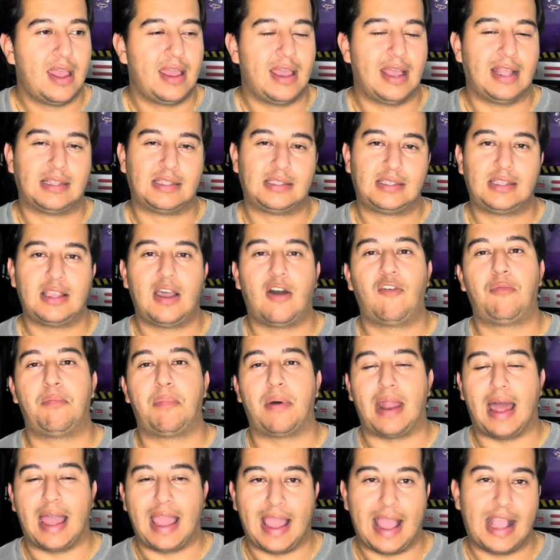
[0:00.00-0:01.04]
itself,
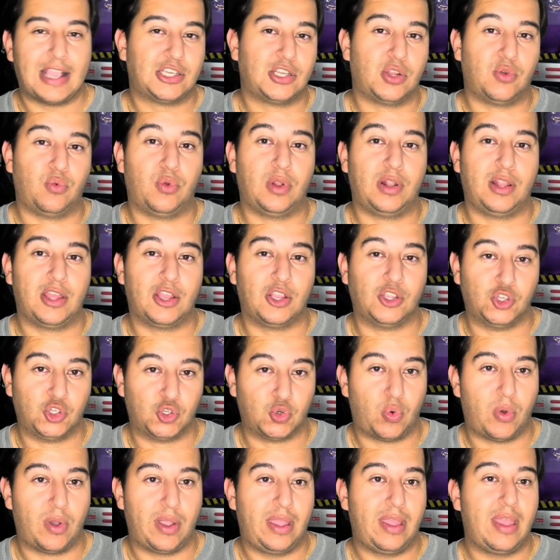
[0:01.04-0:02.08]
but I actually really
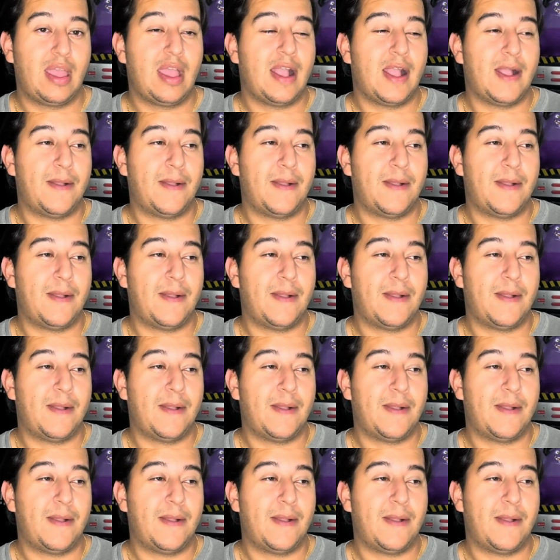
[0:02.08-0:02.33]
enjoy